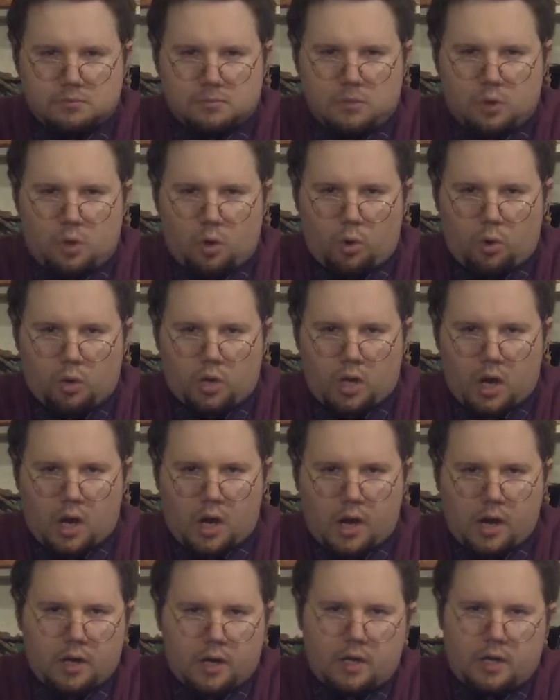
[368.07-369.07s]
Oh
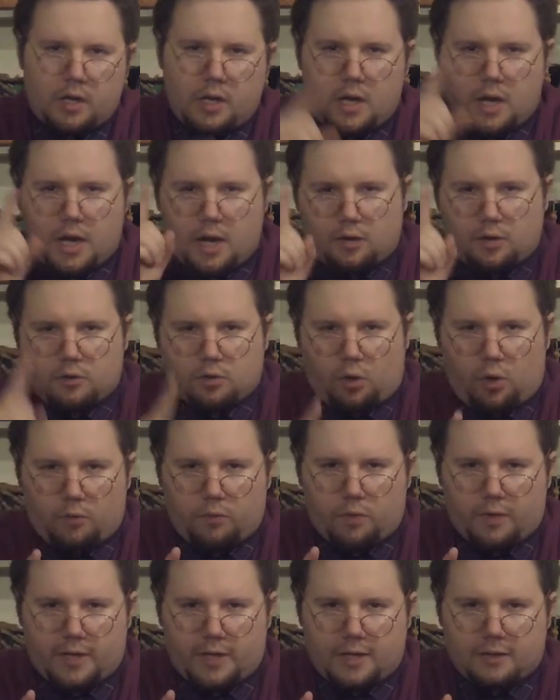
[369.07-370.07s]
yeah, and don't
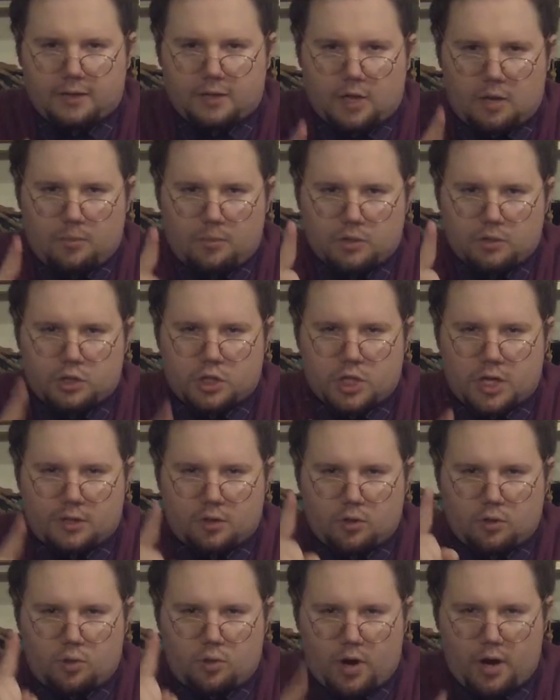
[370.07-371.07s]
forget to double check
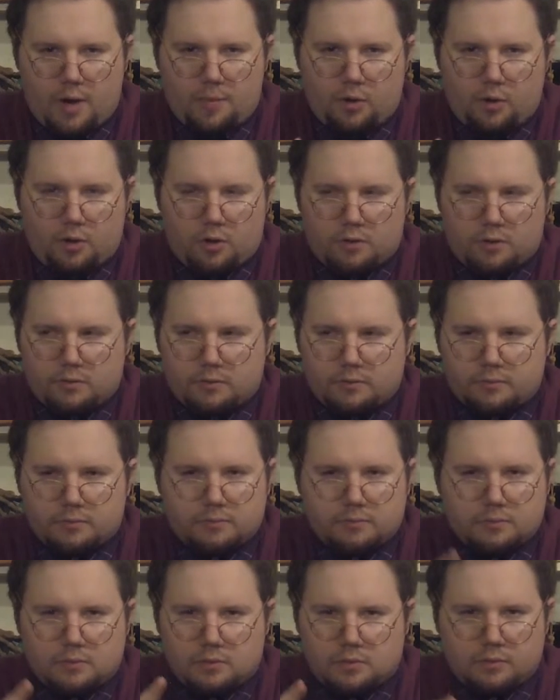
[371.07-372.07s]
your grammar.
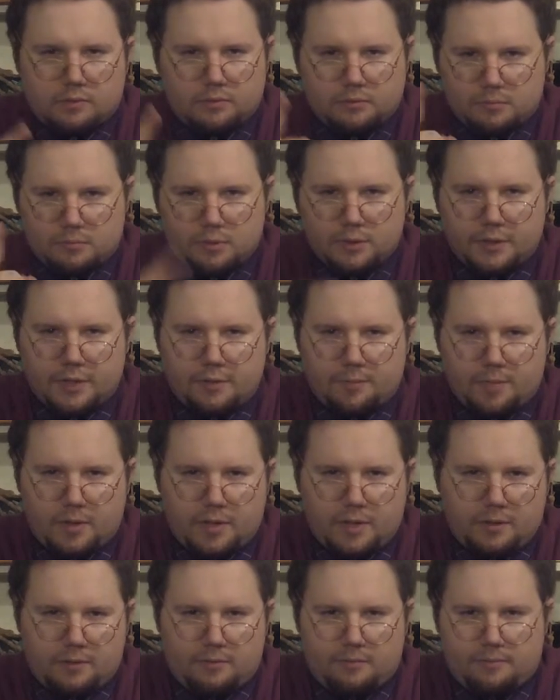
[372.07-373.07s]
Believe
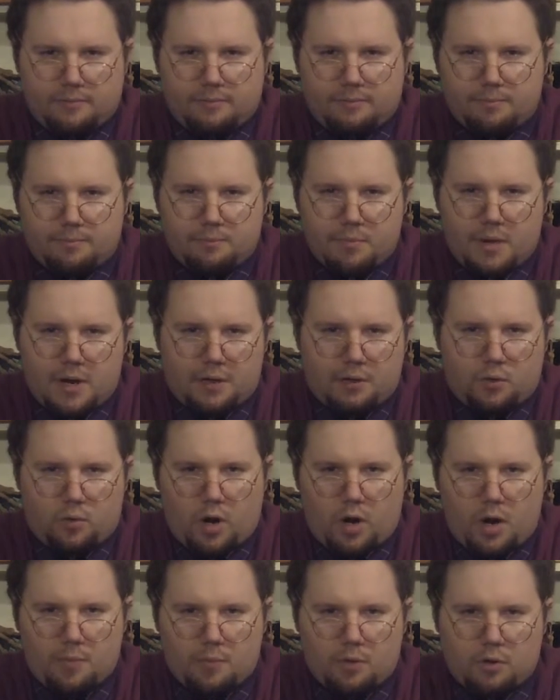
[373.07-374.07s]
me, bad
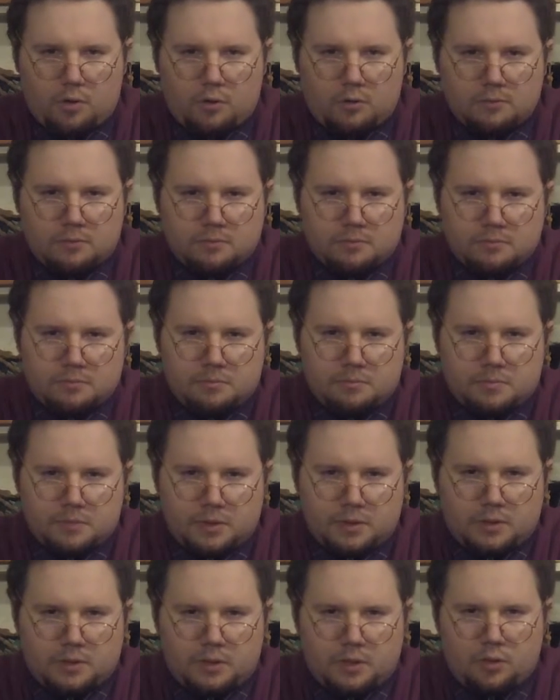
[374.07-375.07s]
grammar
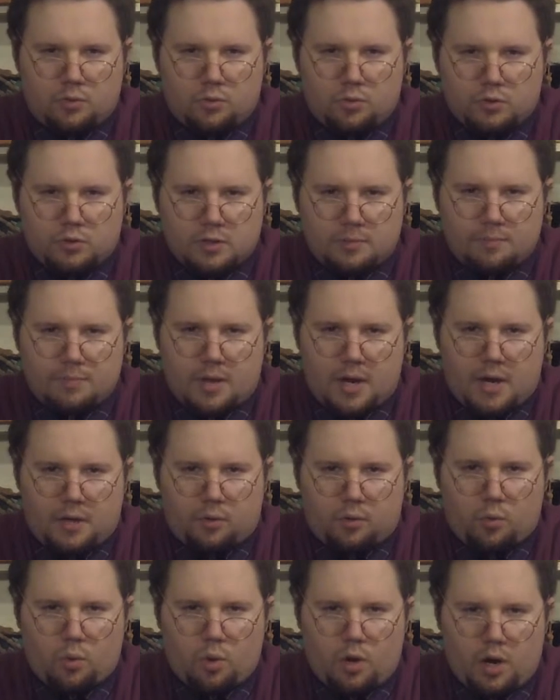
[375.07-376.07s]
equals a bad
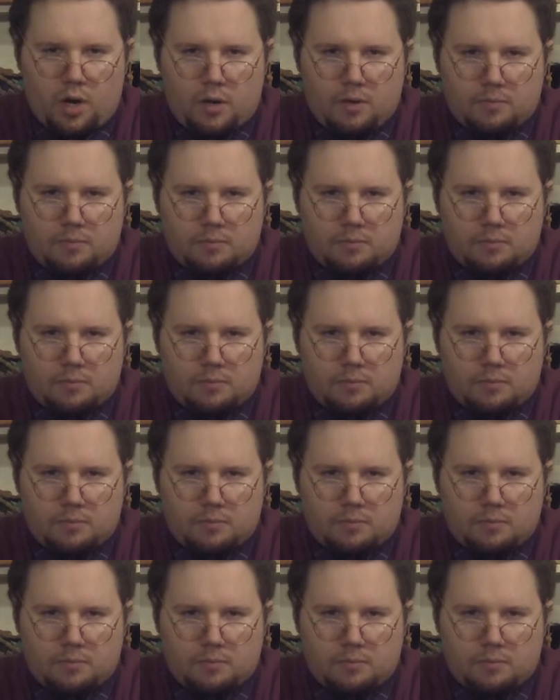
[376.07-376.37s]
grade.